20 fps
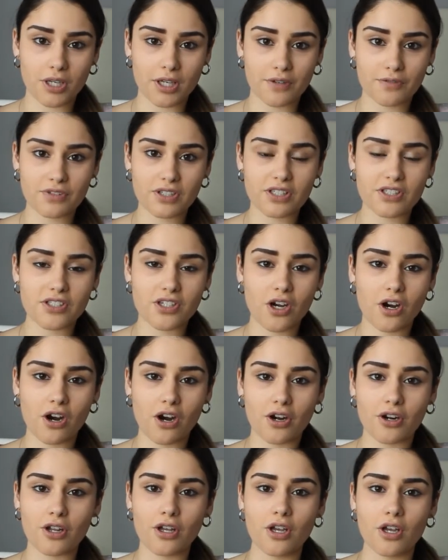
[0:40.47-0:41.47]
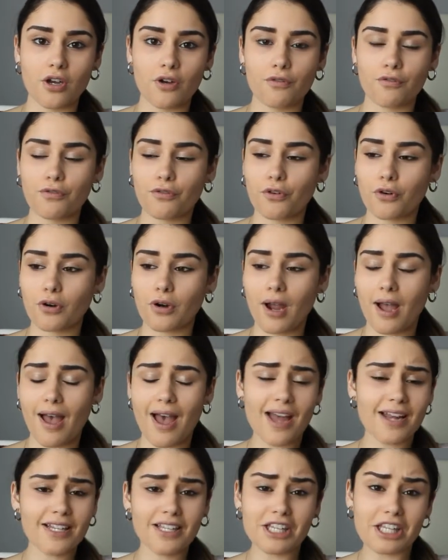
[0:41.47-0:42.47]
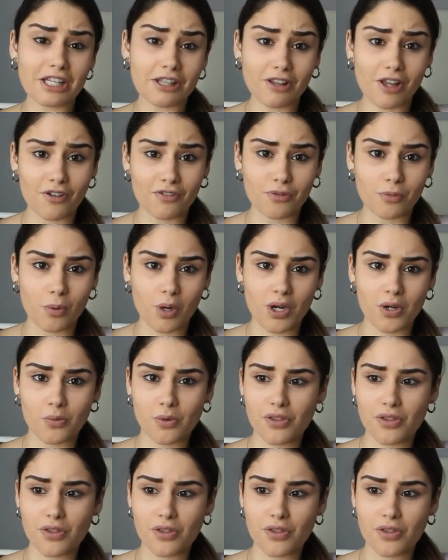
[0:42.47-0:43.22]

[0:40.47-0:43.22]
gift is hard for any loved one,